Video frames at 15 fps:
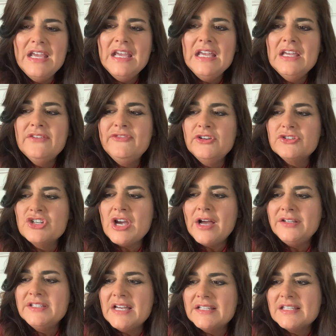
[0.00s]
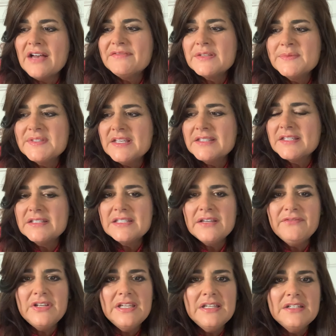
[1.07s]
if your child does have some
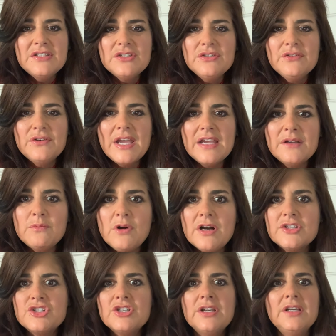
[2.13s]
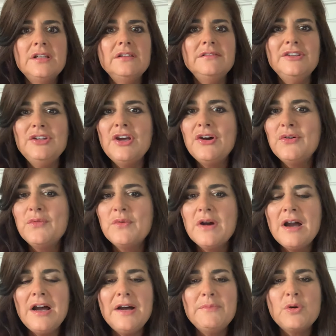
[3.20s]
sensitivity to hand washing,
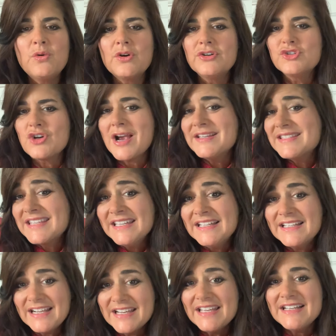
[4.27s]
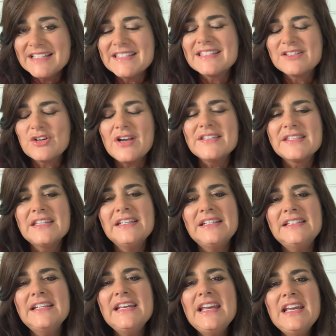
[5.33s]
or dry skin,
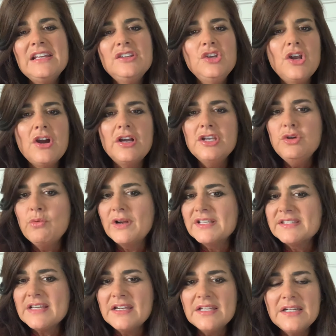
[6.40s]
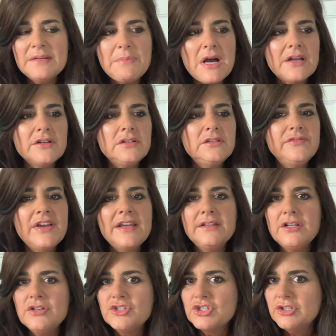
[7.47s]
and you want to send in a bottle of hand
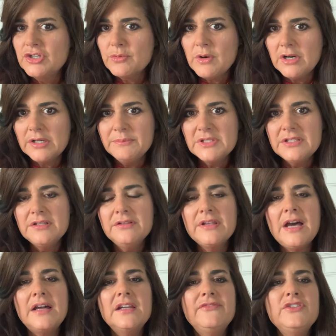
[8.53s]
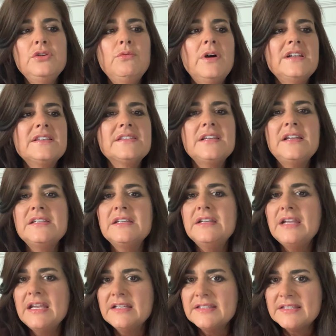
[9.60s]
lotion, you're welcome to do that. If you want to send in
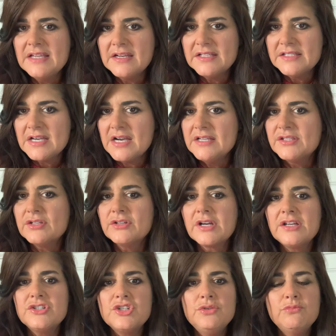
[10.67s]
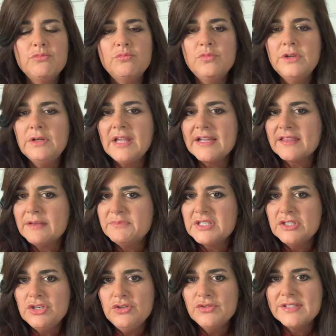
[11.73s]
hand sanitizer because you would like them
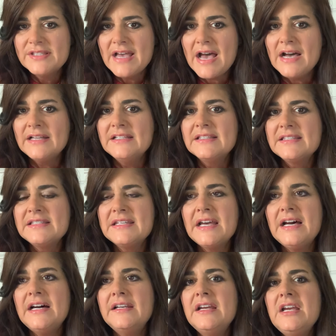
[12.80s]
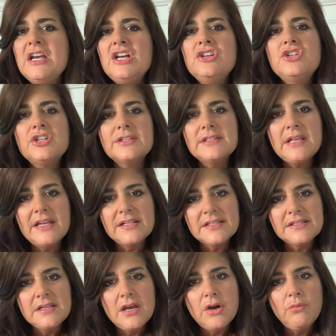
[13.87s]
to use that instead, just let
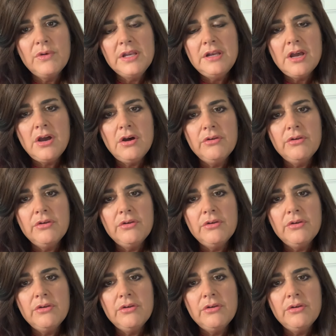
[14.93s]
us know. We know